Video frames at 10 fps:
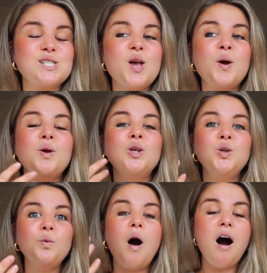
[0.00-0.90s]
So
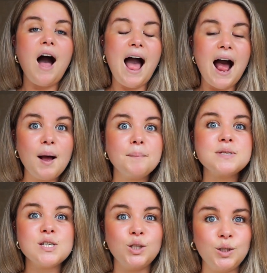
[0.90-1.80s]
you are
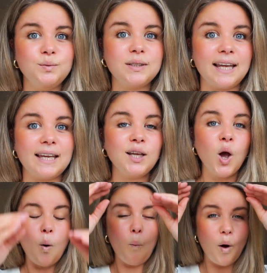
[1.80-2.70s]
absolutely
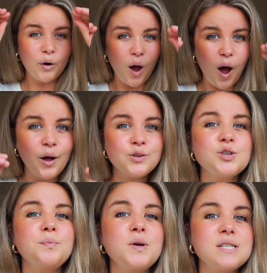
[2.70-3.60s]

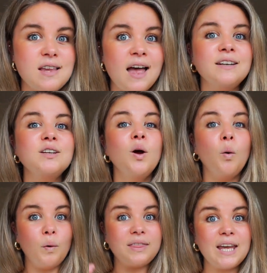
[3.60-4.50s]
100%
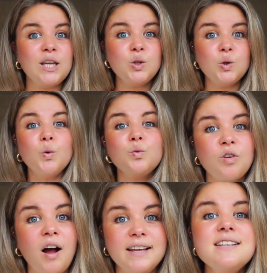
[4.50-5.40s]
within your
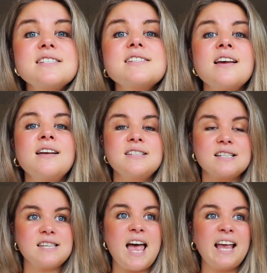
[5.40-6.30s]
rights to
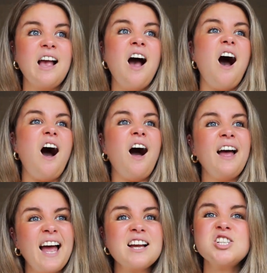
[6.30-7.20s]
say,
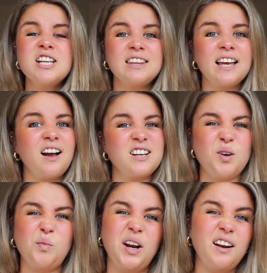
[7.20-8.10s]
I actually think I
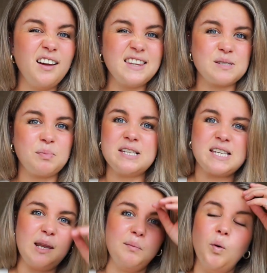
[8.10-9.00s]
don't want to learn this piece
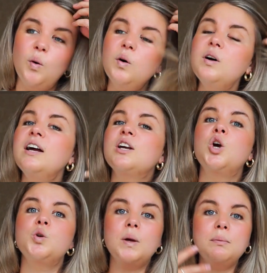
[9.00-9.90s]
anymore.
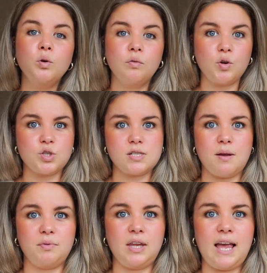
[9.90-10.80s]
Could we move on to
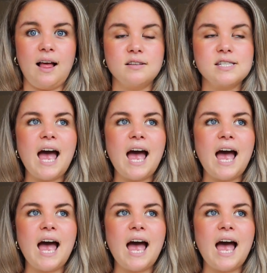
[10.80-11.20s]
something else?